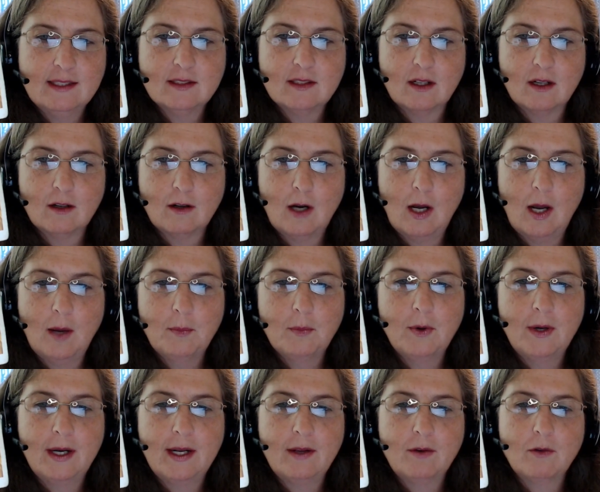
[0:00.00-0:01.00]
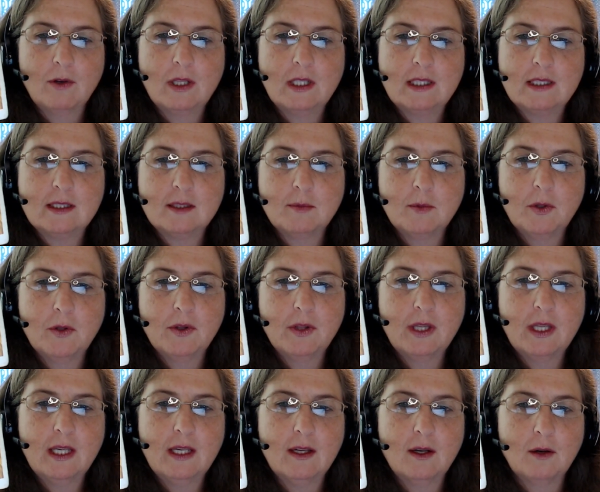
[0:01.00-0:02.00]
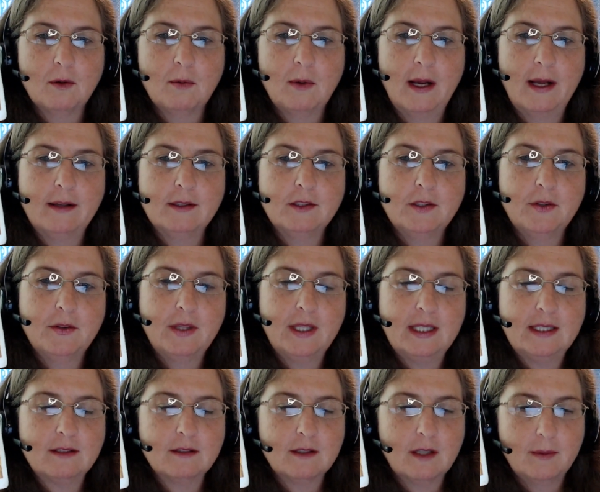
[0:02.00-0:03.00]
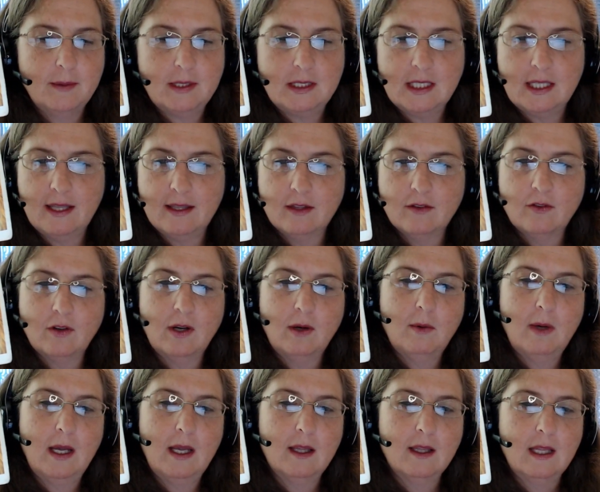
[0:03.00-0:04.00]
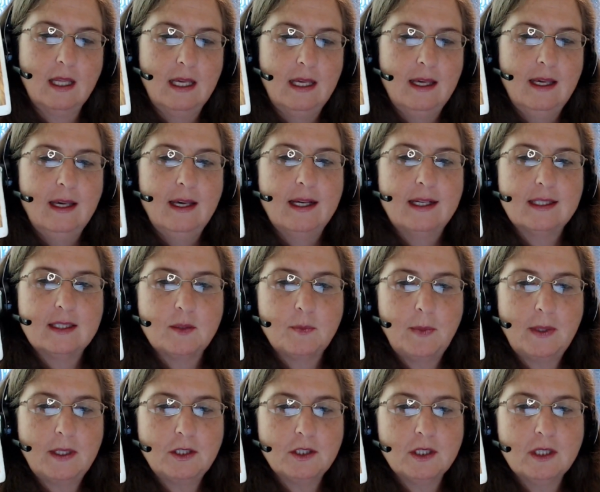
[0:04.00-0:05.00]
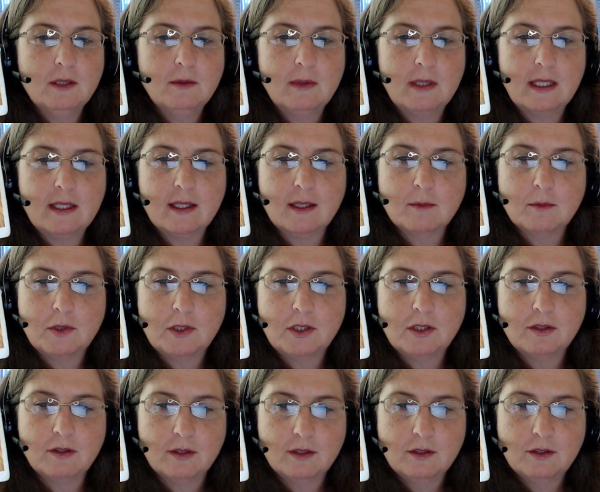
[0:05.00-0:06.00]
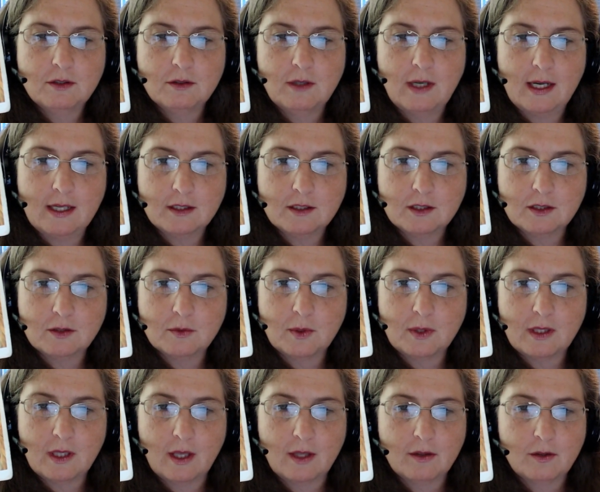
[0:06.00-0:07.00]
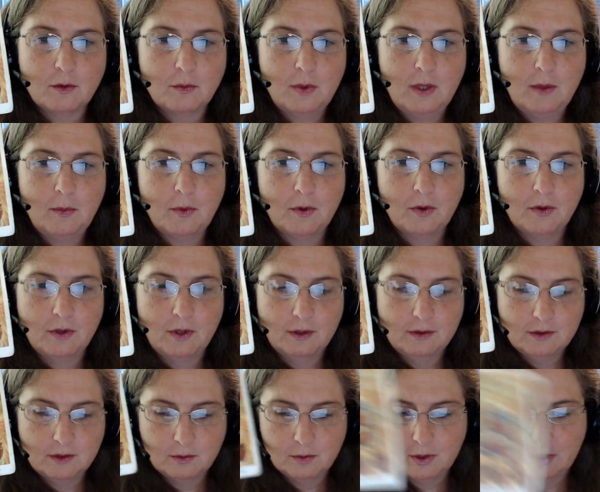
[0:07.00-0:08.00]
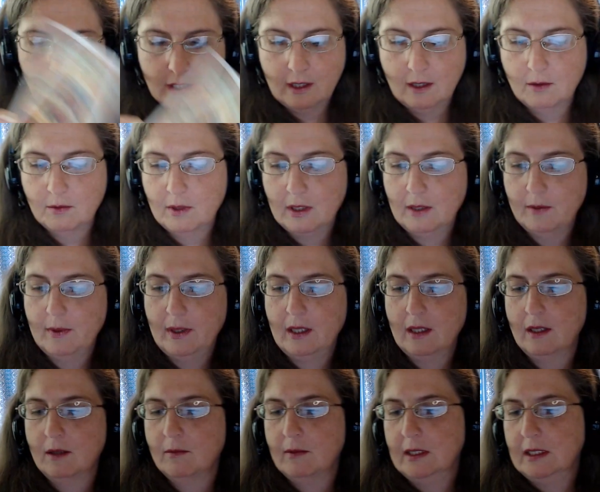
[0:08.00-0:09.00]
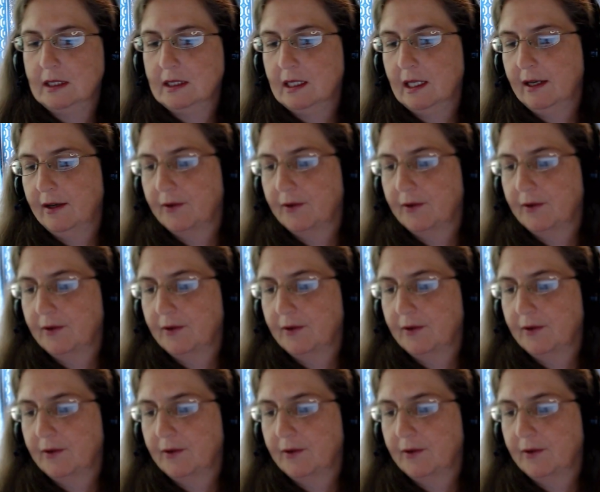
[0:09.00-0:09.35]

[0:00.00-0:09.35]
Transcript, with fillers: are operating really smoothly around you. Things are coming together very well, especially when it comes to your interactions with other people. Those are working out really well on Wednesday.